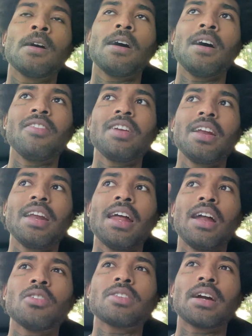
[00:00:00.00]
other than that,
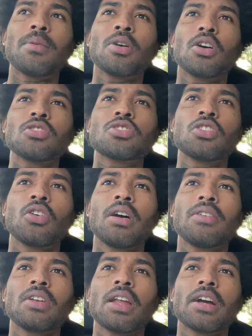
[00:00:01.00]
I don't think I'm gonna go to no
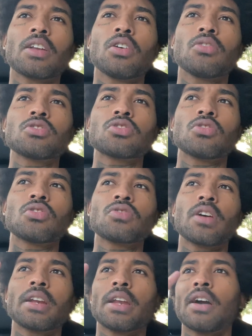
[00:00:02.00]
other like clothing stores
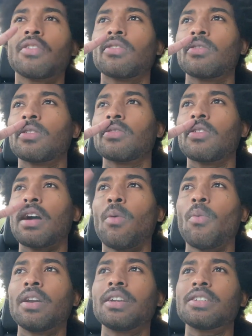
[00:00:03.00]
right now for real. For real. I
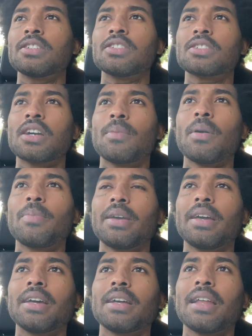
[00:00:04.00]
wanted to just come up
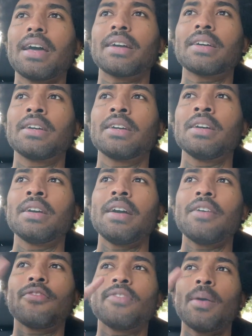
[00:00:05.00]
here and like
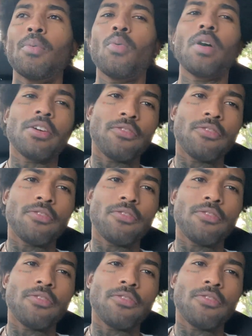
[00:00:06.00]
number one, it